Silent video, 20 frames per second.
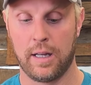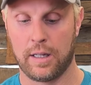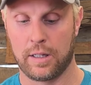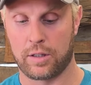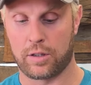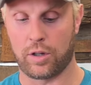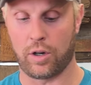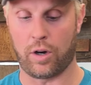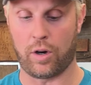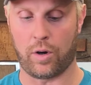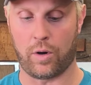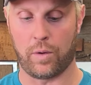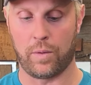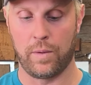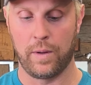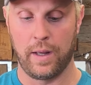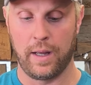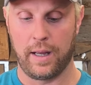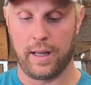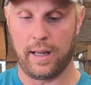
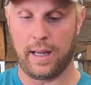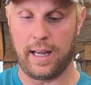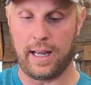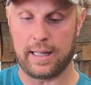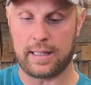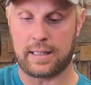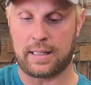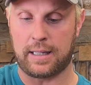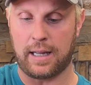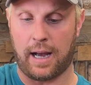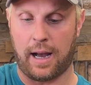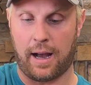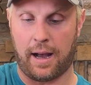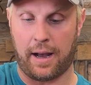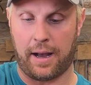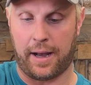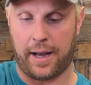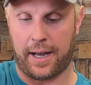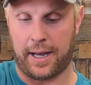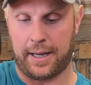So it's
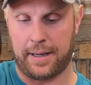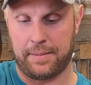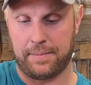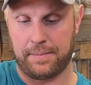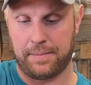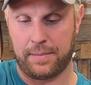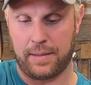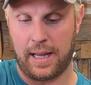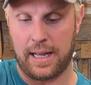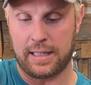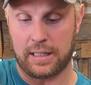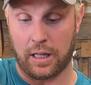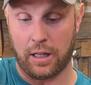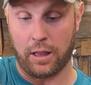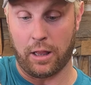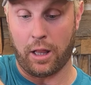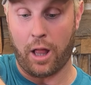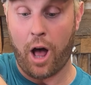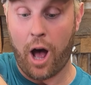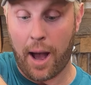uh, it's a
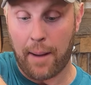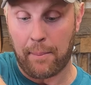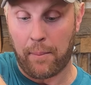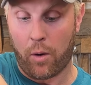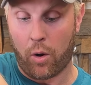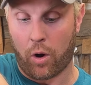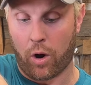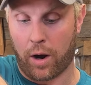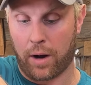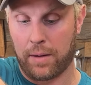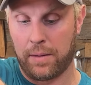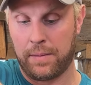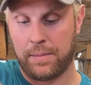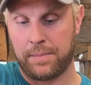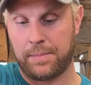lot more.